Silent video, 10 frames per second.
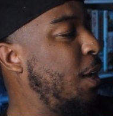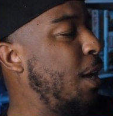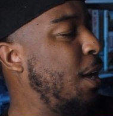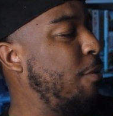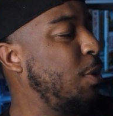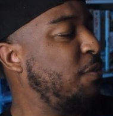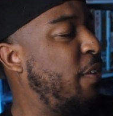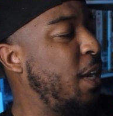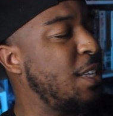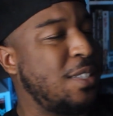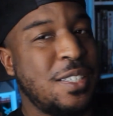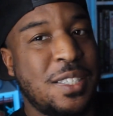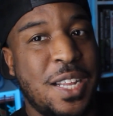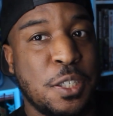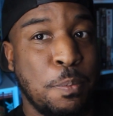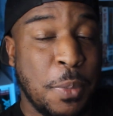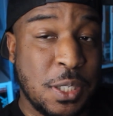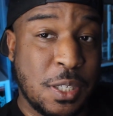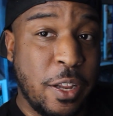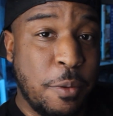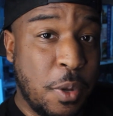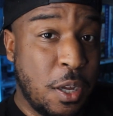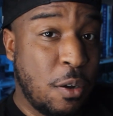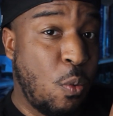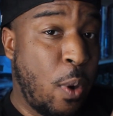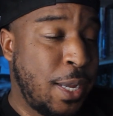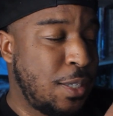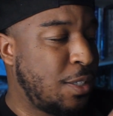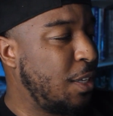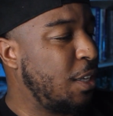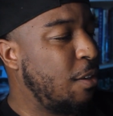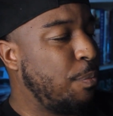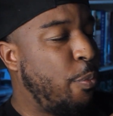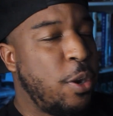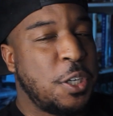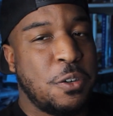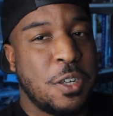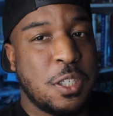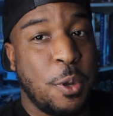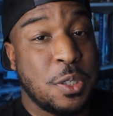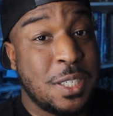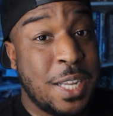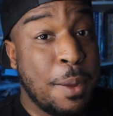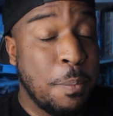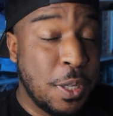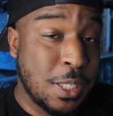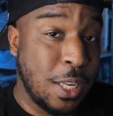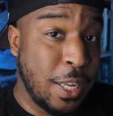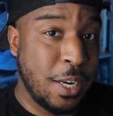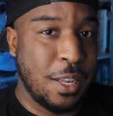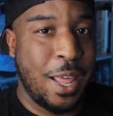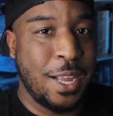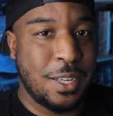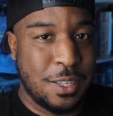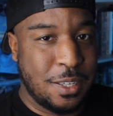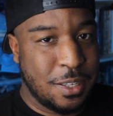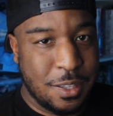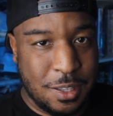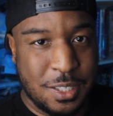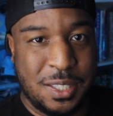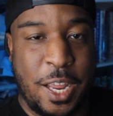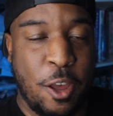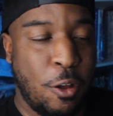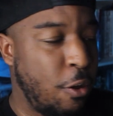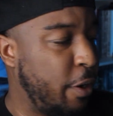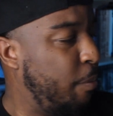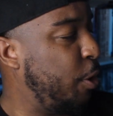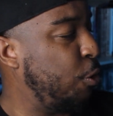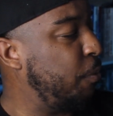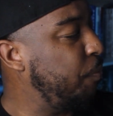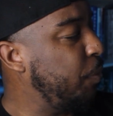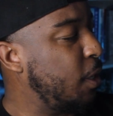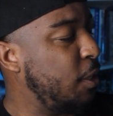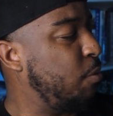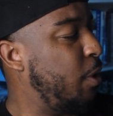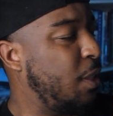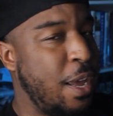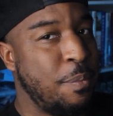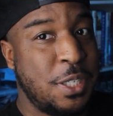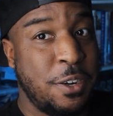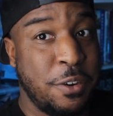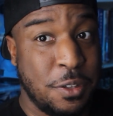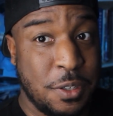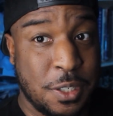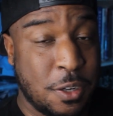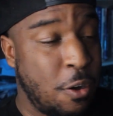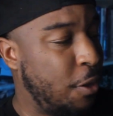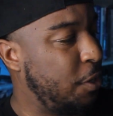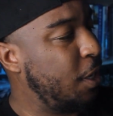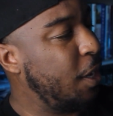What's funny is this says Muslim white. Pretty sure it's supposed to say muslin, like the sail on a boat is what that material is called.